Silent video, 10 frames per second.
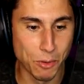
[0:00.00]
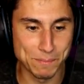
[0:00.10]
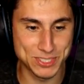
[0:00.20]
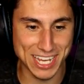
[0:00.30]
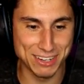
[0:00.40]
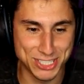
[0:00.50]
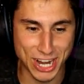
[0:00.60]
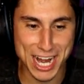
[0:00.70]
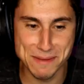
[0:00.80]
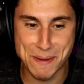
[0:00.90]
was
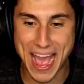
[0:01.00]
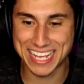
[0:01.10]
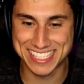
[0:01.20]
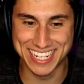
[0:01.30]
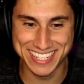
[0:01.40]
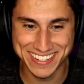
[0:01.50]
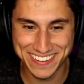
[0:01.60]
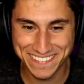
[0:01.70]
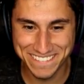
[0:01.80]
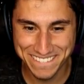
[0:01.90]
trying to pass it.
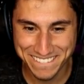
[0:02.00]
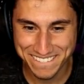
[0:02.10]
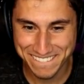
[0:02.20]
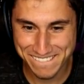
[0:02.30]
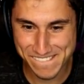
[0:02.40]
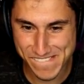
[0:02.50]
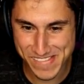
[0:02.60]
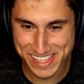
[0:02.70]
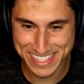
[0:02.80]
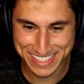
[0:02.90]
Oh no!
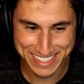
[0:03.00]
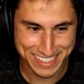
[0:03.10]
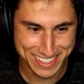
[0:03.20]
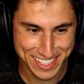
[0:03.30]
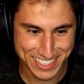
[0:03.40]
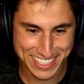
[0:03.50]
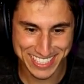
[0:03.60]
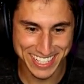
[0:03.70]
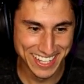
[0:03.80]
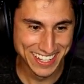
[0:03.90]
No!
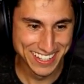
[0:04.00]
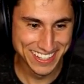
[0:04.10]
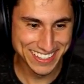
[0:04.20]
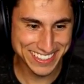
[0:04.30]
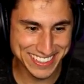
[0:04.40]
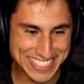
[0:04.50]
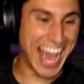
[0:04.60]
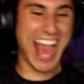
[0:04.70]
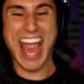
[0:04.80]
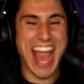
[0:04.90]
You grabbed it.
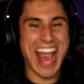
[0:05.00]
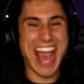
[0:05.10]
Yeah!